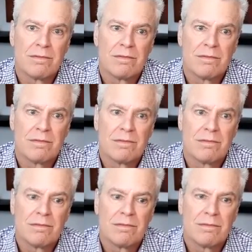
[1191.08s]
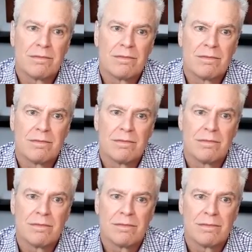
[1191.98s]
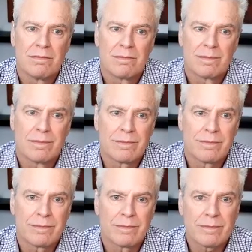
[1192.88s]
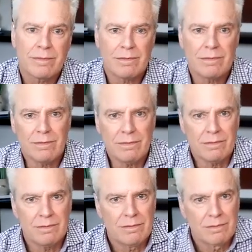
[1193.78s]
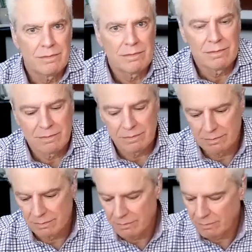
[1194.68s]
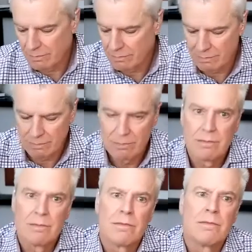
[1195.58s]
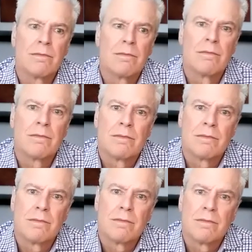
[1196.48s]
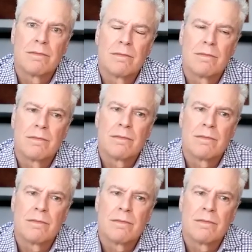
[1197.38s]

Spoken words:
No words are spoken by the person on screen.